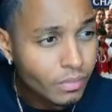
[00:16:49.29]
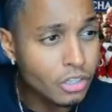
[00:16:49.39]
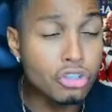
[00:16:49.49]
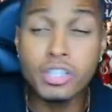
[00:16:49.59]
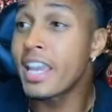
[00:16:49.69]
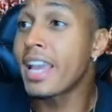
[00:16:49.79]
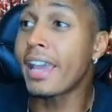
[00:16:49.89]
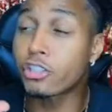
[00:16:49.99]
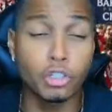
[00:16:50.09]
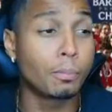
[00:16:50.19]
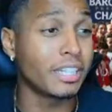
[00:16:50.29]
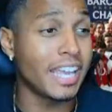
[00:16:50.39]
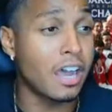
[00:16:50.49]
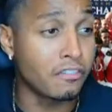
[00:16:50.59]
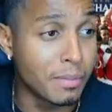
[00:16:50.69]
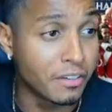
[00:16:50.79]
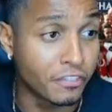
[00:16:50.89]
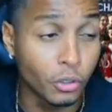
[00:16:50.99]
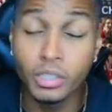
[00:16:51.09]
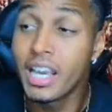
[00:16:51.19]
you take an extra body out of
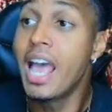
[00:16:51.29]
midfield